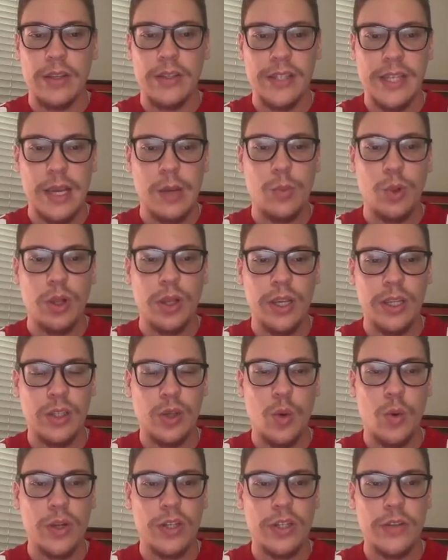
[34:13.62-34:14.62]
Zabel is
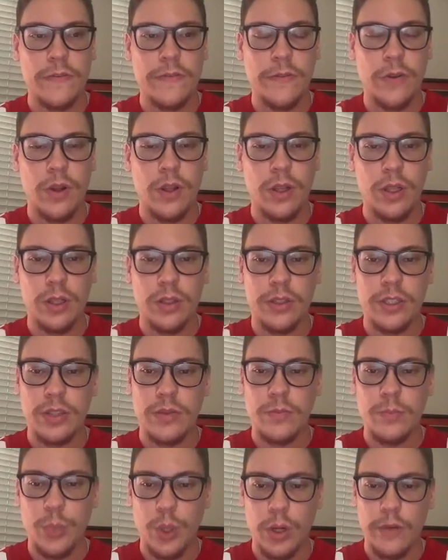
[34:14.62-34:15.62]
going to fall
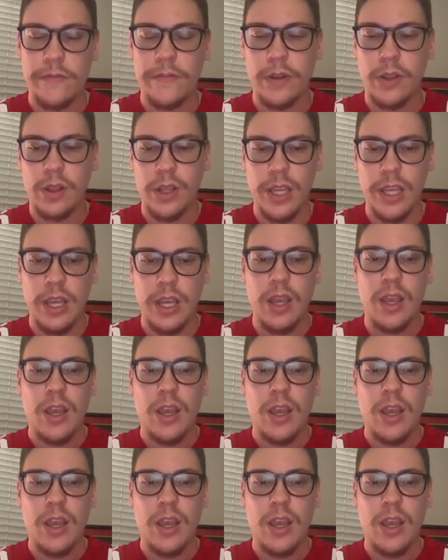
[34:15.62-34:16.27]
perfectly